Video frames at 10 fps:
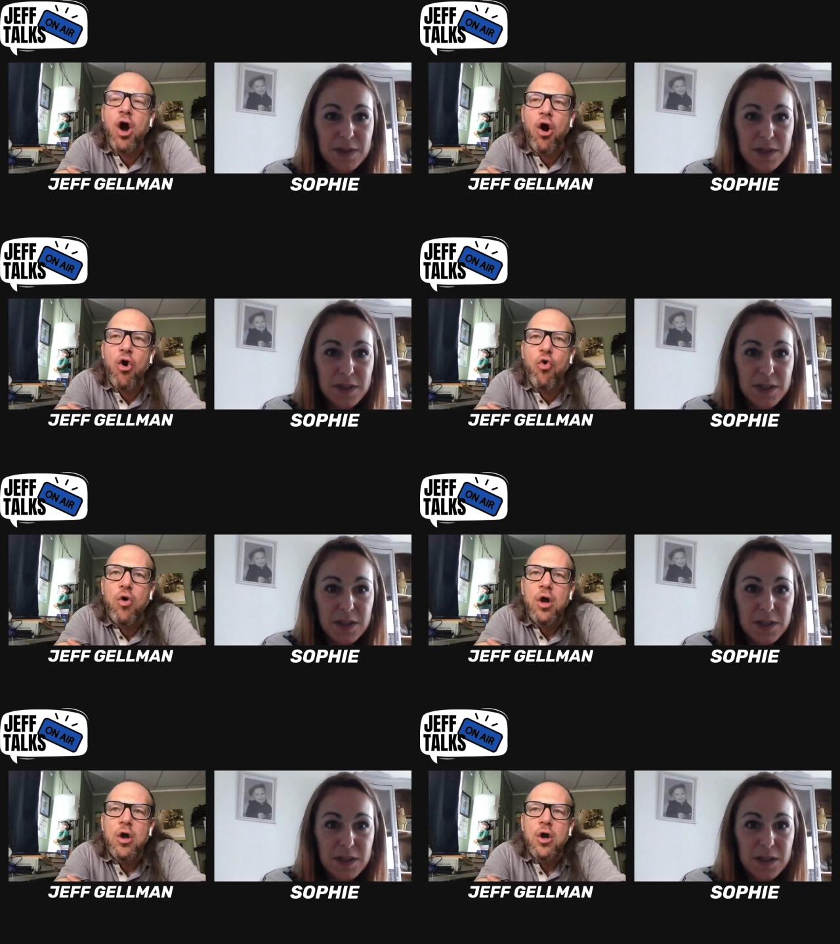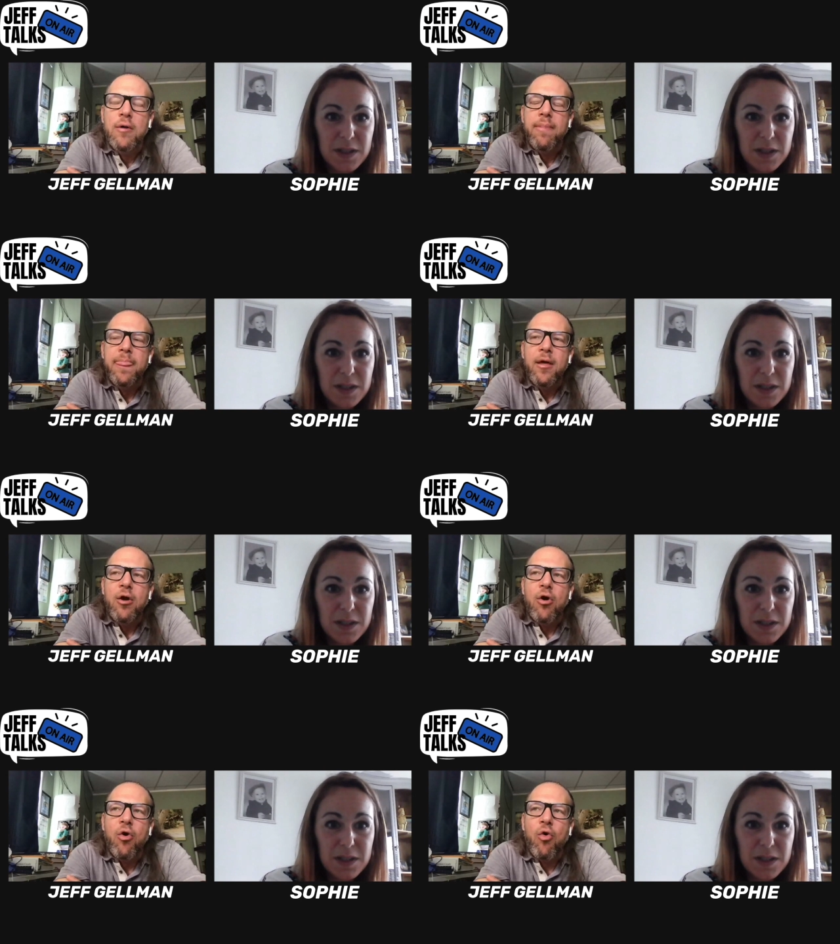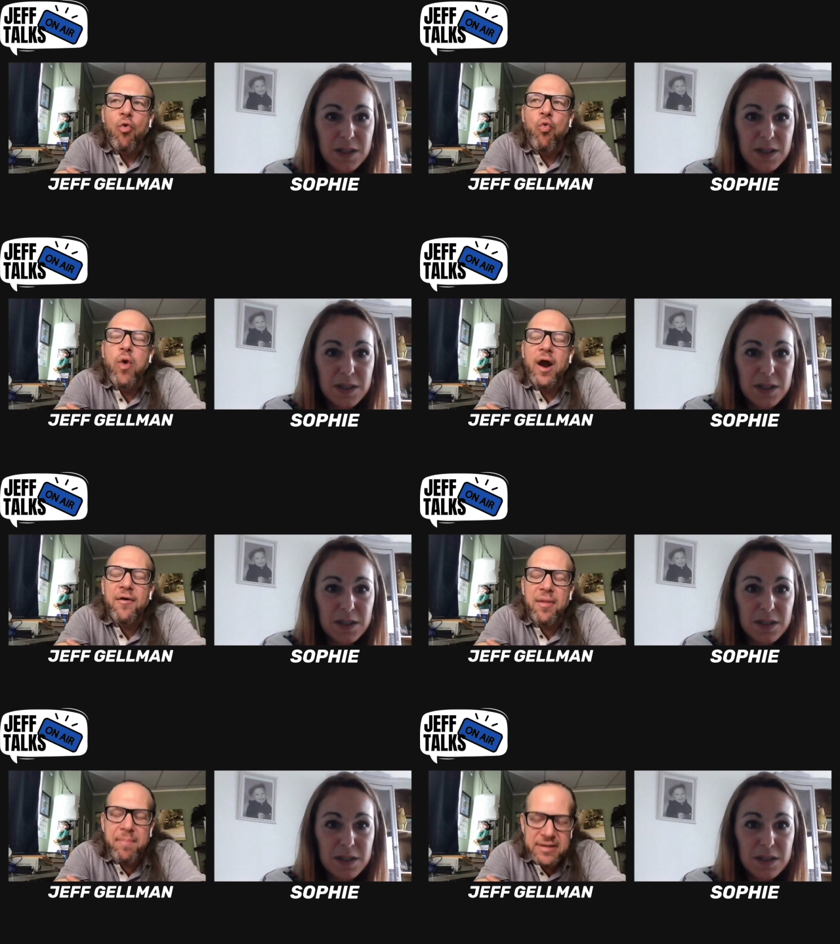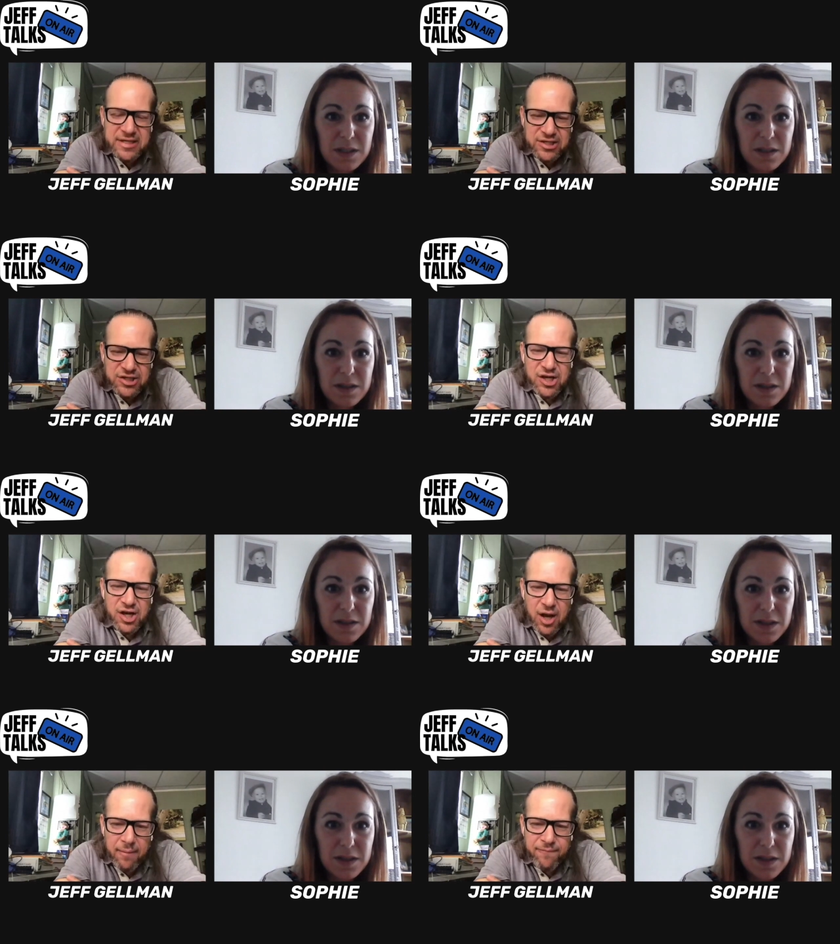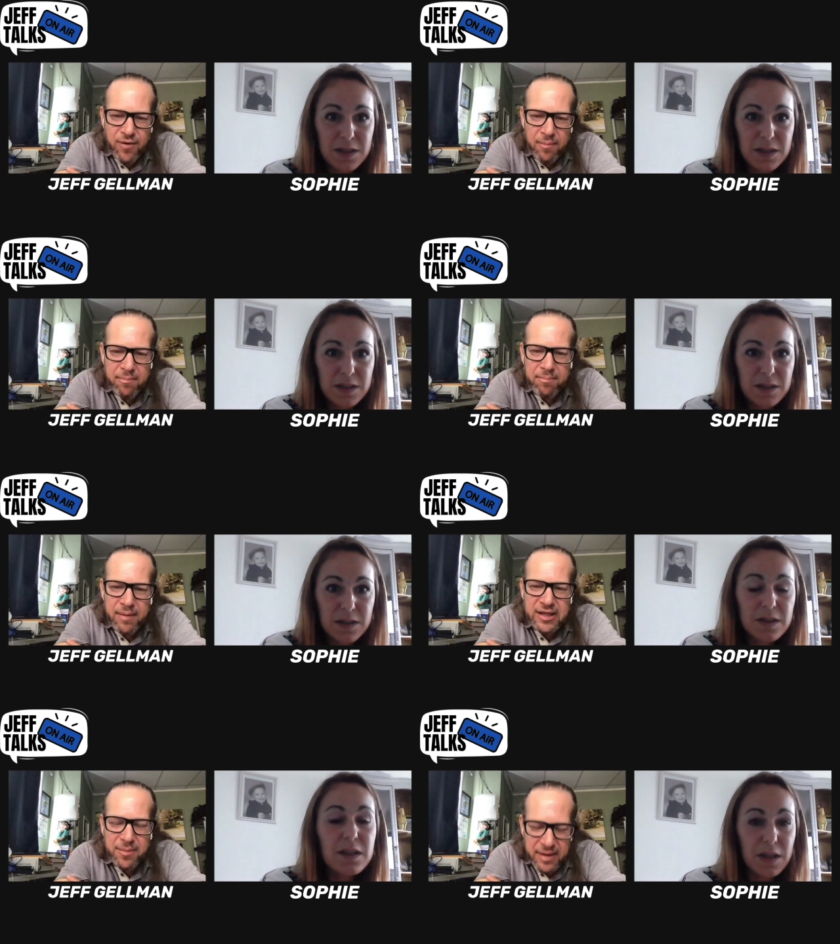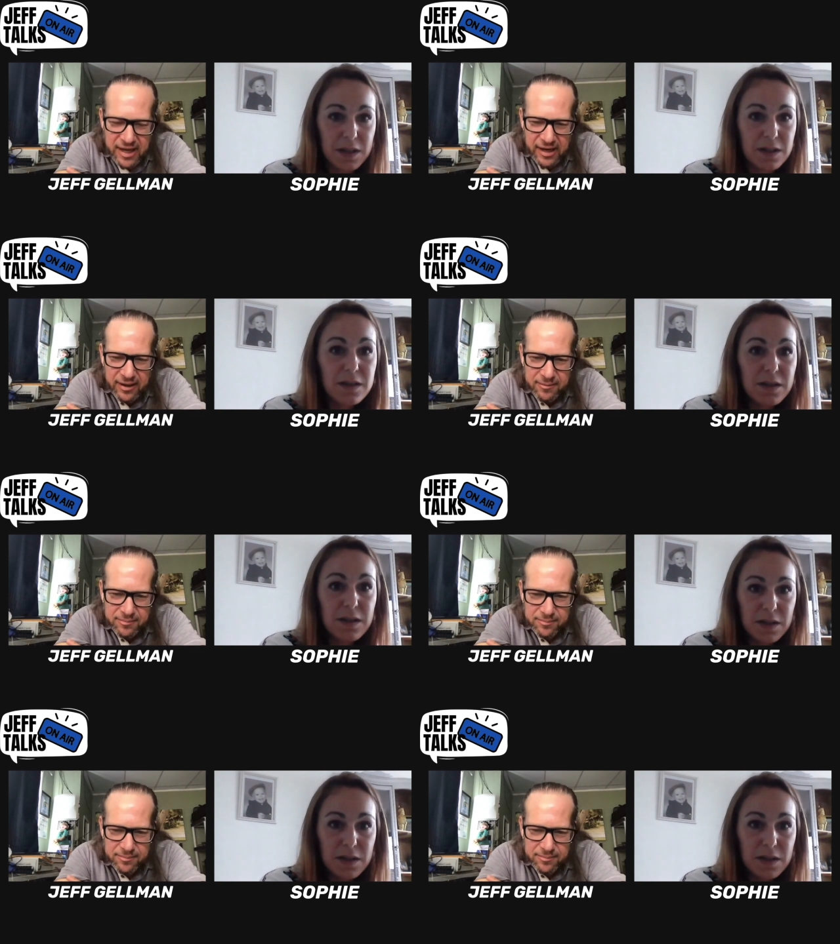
Speaker 1: know where the business is going to come from at the yeah. beginning